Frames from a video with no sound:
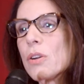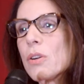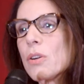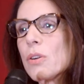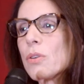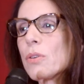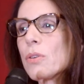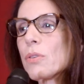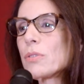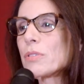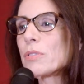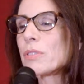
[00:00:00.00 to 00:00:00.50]

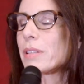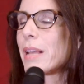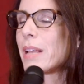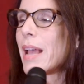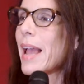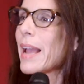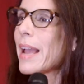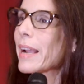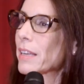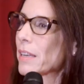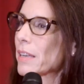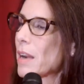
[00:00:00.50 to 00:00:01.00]

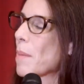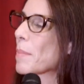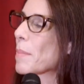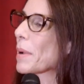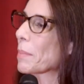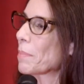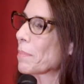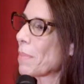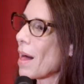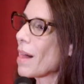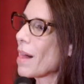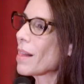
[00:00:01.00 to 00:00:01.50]
whose
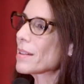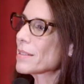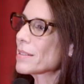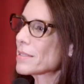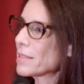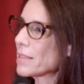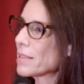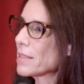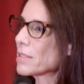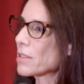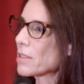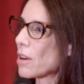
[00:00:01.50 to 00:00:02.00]
economic
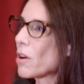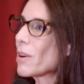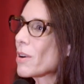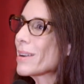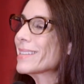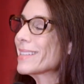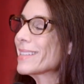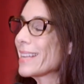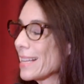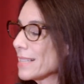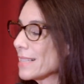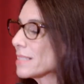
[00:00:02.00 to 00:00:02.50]
policies are
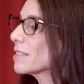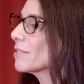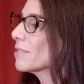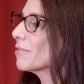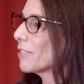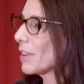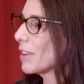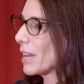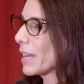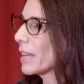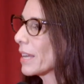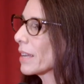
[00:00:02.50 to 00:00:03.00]

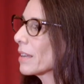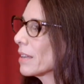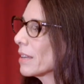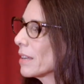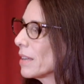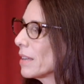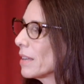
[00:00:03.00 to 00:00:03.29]
intensifying